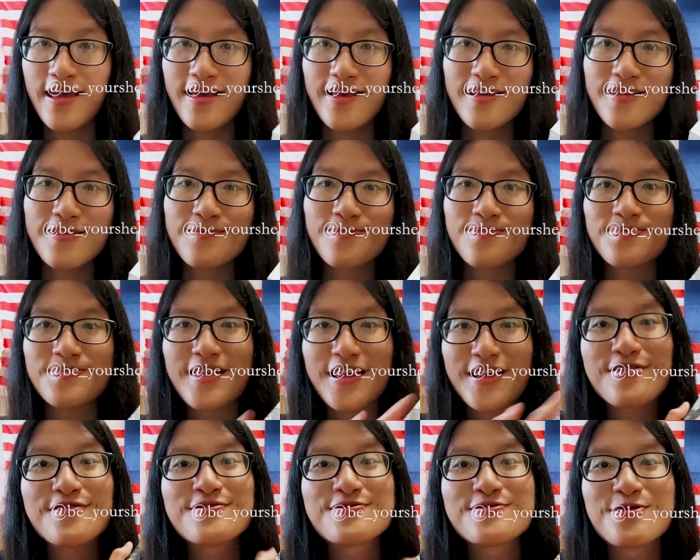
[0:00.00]
and
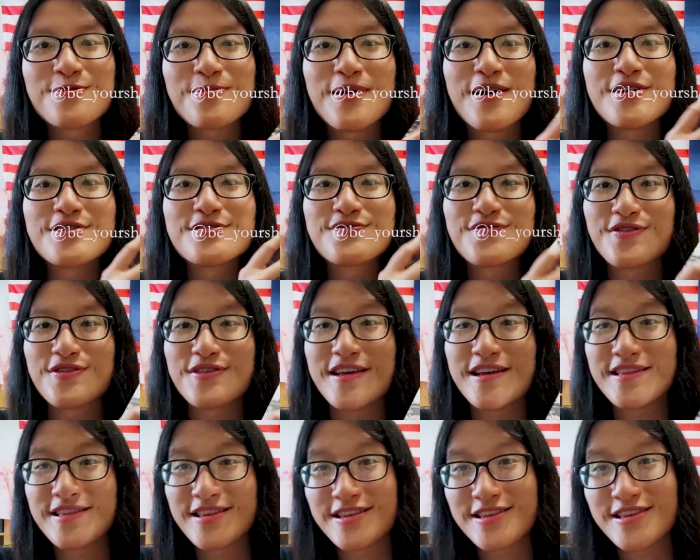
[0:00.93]
thank you so much for
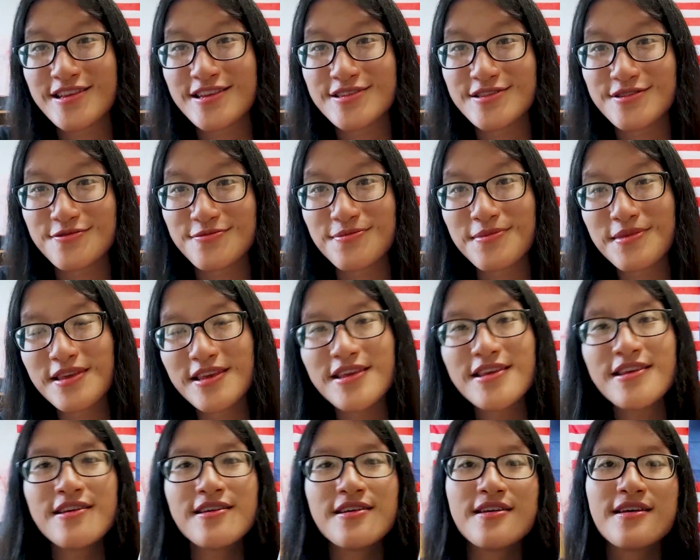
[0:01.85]
lending this to
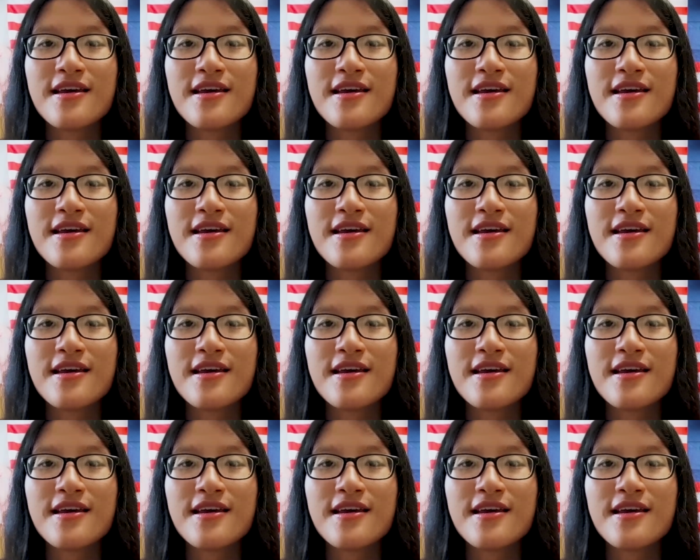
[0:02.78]
me.